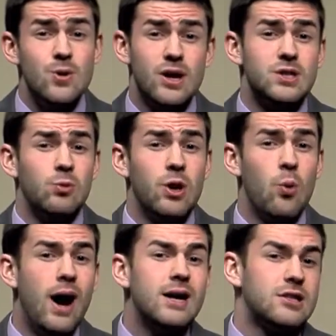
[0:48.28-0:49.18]
who doesn't really
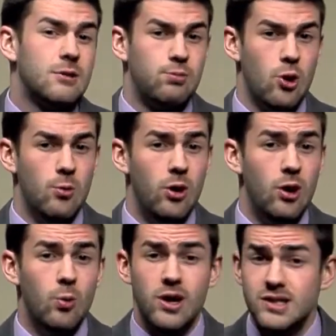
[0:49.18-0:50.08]
watch the Pro
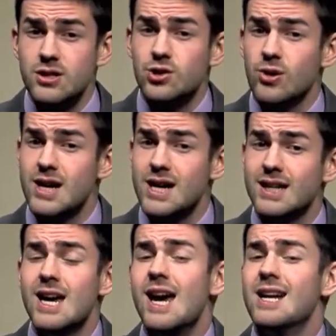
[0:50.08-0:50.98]
Bowl, was
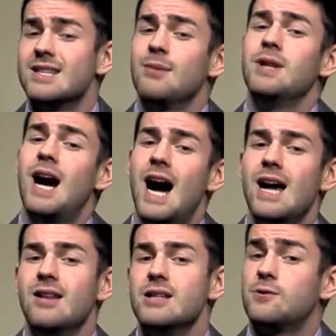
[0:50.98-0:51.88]
intrigued at some of the
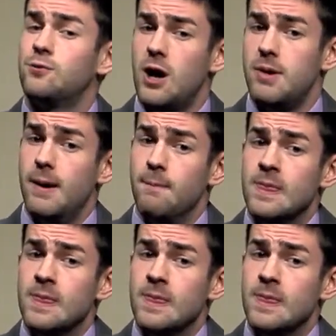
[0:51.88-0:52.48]
highlights from it.